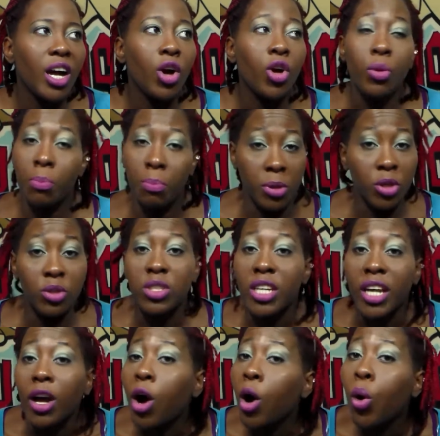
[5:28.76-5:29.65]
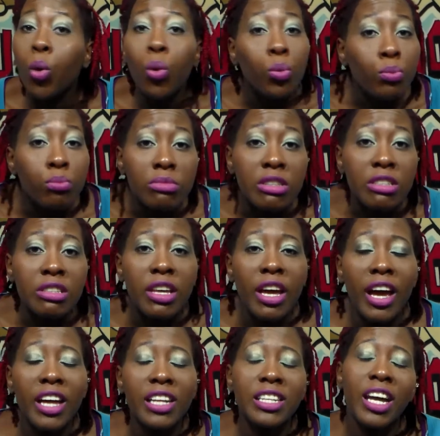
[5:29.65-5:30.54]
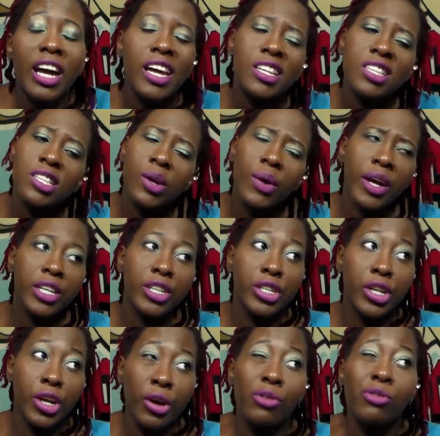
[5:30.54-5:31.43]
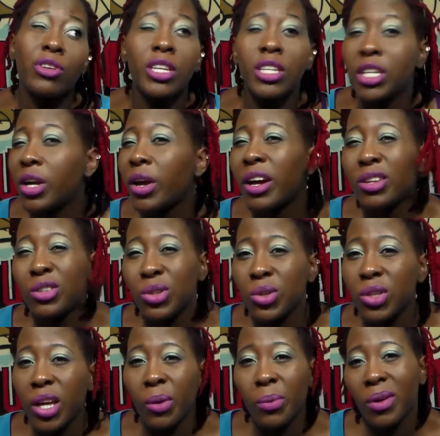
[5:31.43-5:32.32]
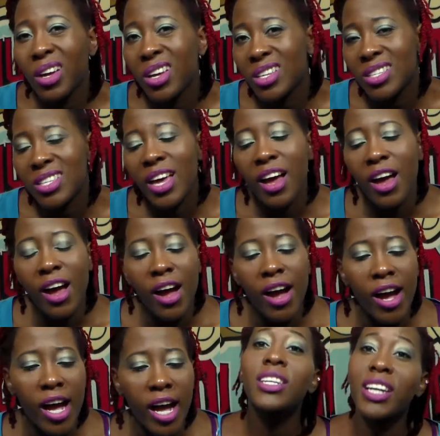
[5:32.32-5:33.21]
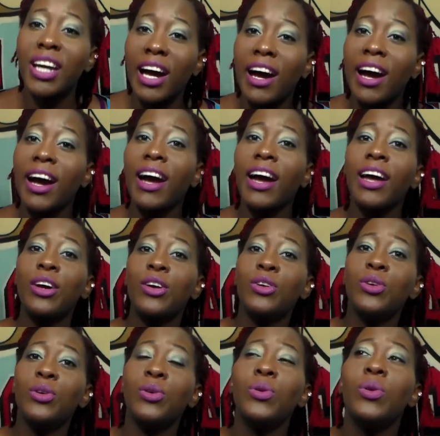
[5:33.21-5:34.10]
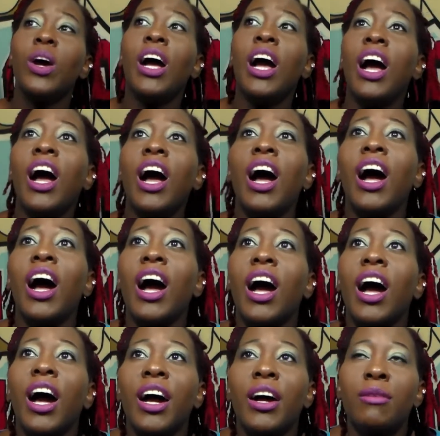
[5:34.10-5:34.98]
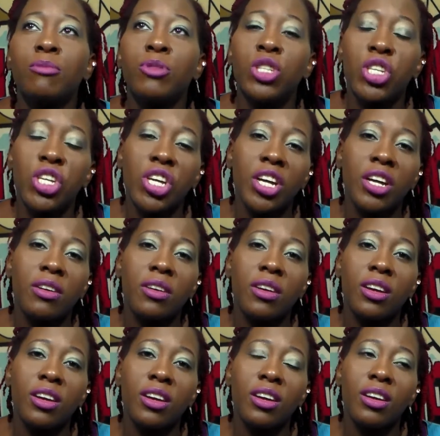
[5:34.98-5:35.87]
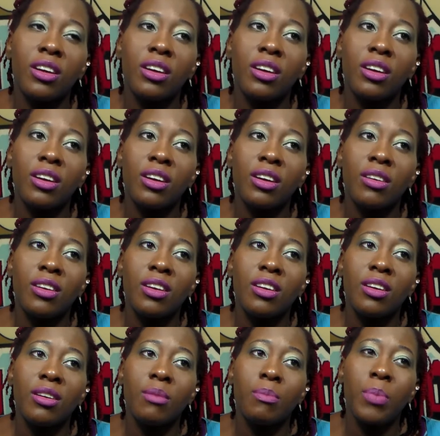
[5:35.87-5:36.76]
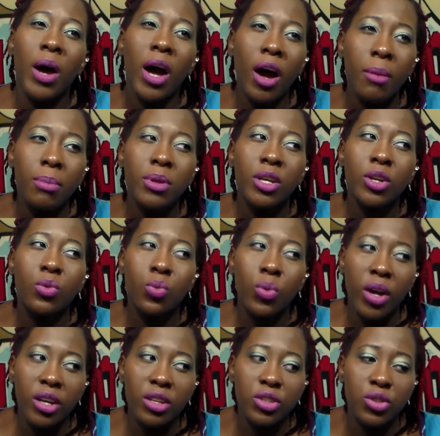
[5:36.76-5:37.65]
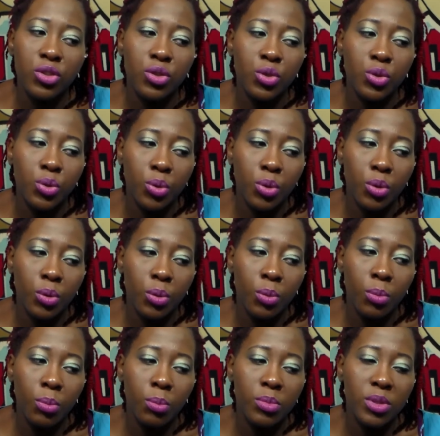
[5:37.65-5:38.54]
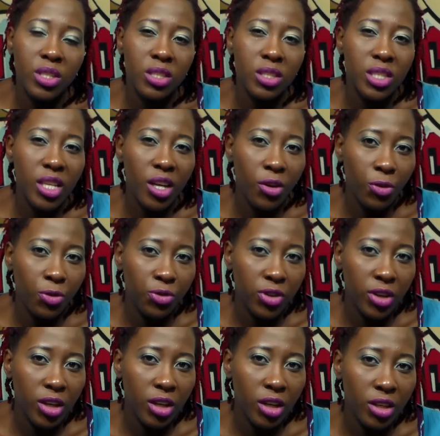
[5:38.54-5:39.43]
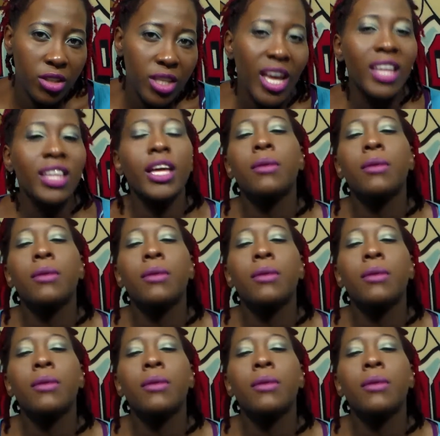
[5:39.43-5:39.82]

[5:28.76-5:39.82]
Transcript: or building homes at night, so I don't really know how true that was. There's a guy who took public restroom selfies.